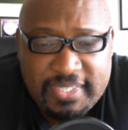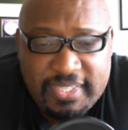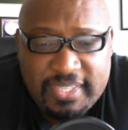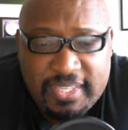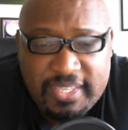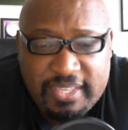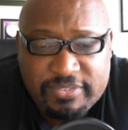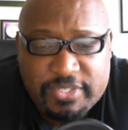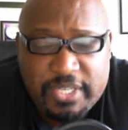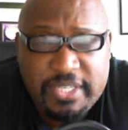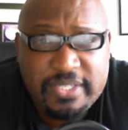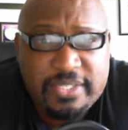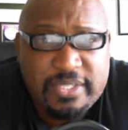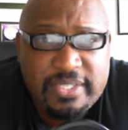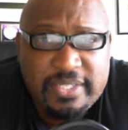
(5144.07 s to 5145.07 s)
If
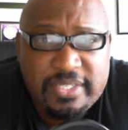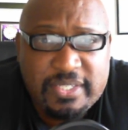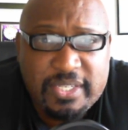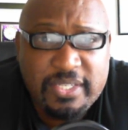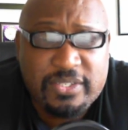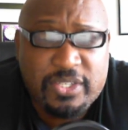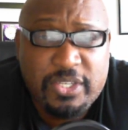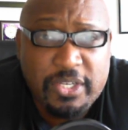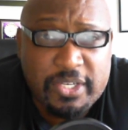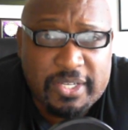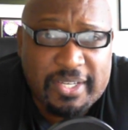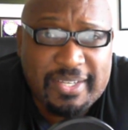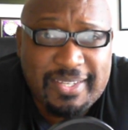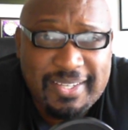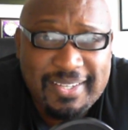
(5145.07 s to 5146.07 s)
she's
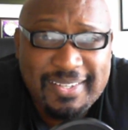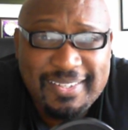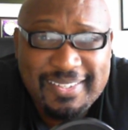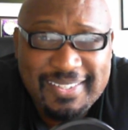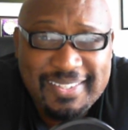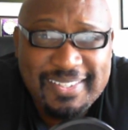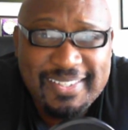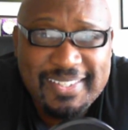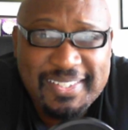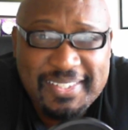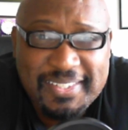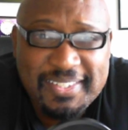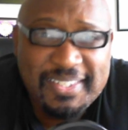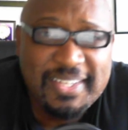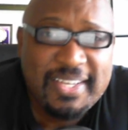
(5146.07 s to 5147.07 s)
good.
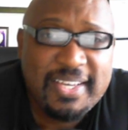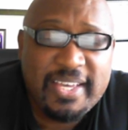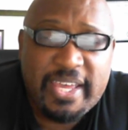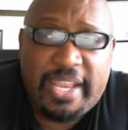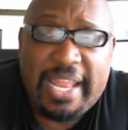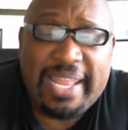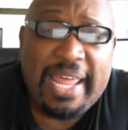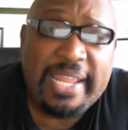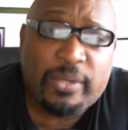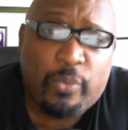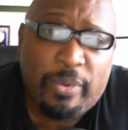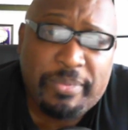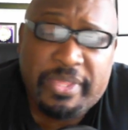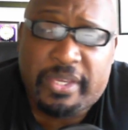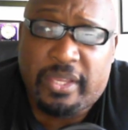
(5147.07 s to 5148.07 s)
And I like
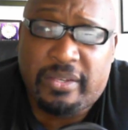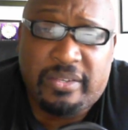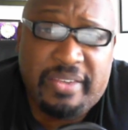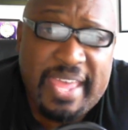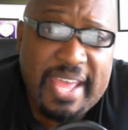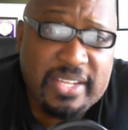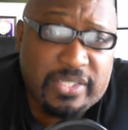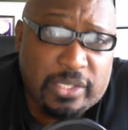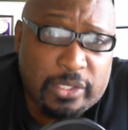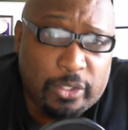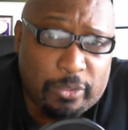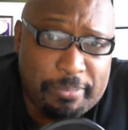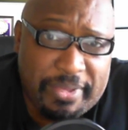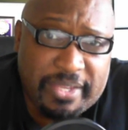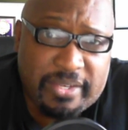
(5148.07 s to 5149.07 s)
women that can dance a little
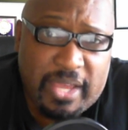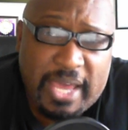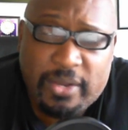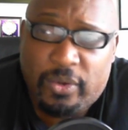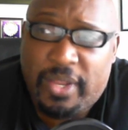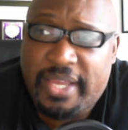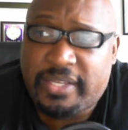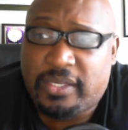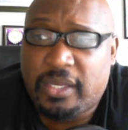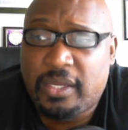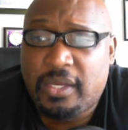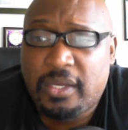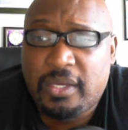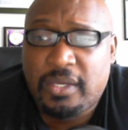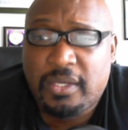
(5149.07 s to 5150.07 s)
bit. I don't like
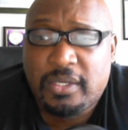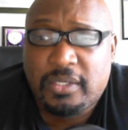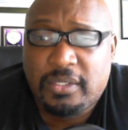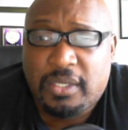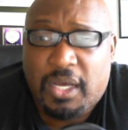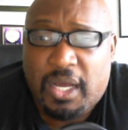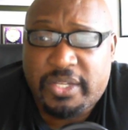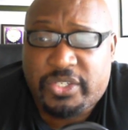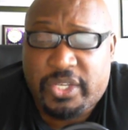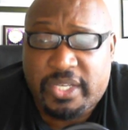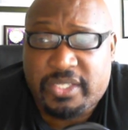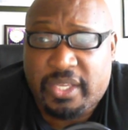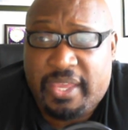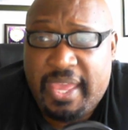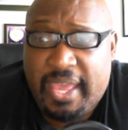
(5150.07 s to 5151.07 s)
chicks
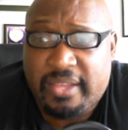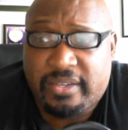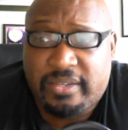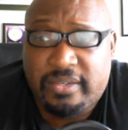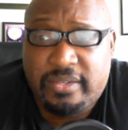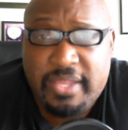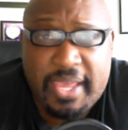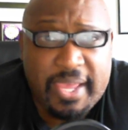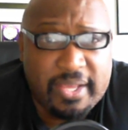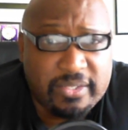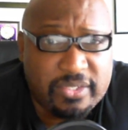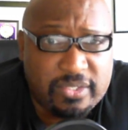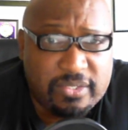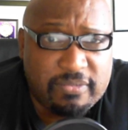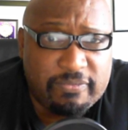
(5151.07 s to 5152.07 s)
that can't
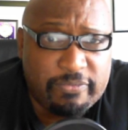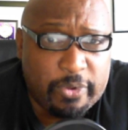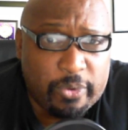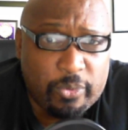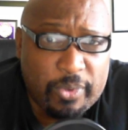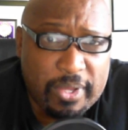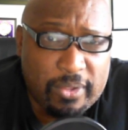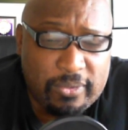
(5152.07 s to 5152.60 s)
dance very well.